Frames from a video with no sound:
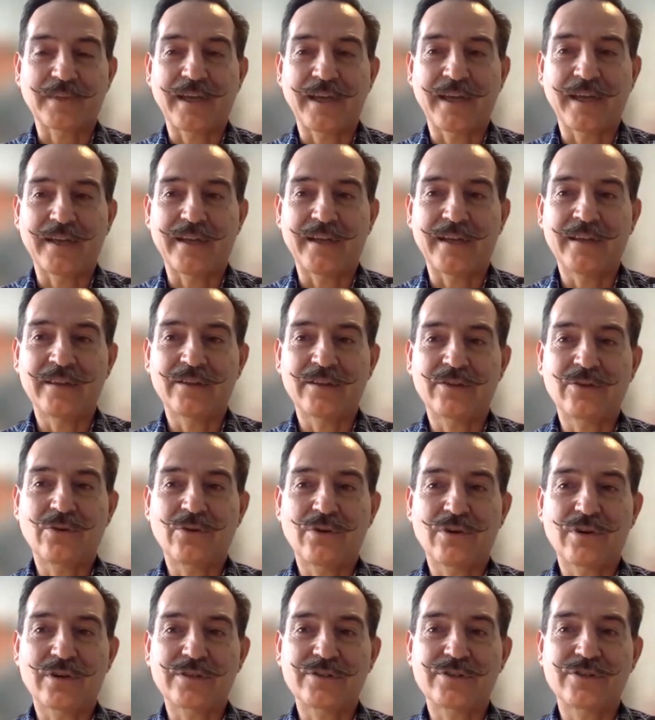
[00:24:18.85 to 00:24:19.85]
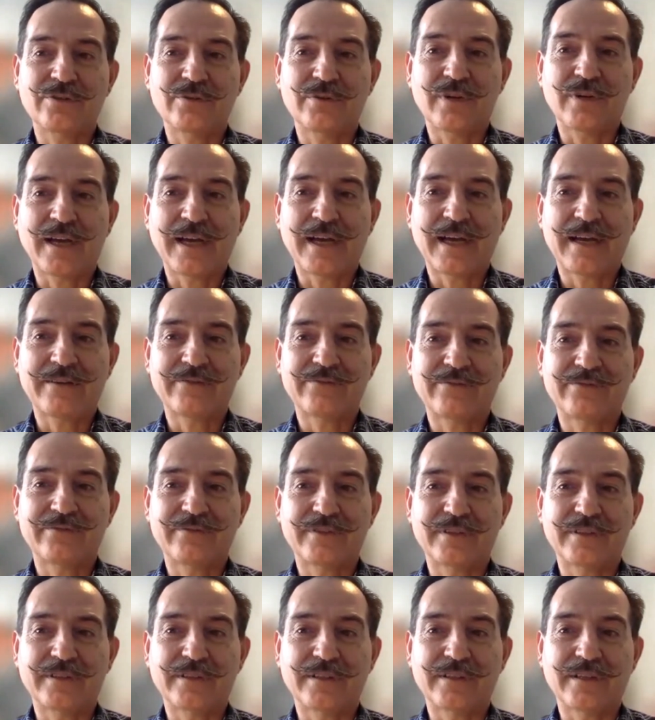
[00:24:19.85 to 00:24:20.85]
And in the course, you have
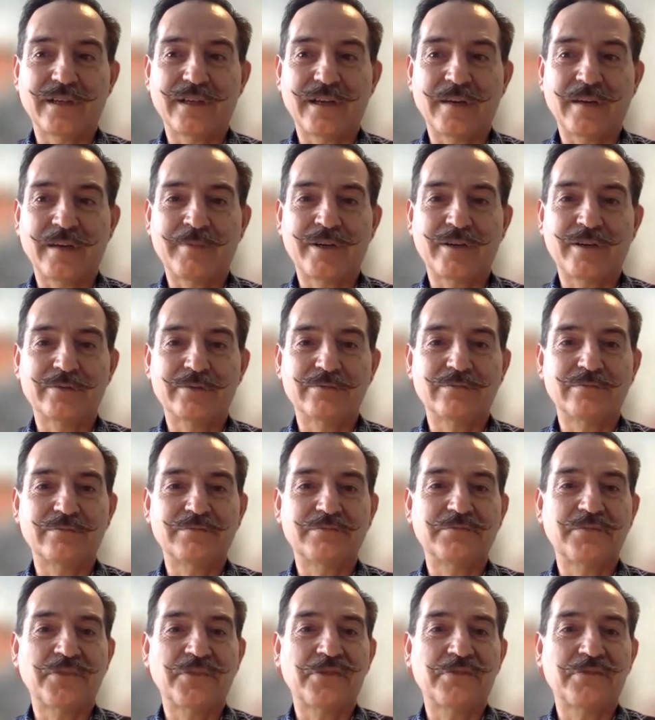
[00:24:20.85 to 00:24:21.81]
about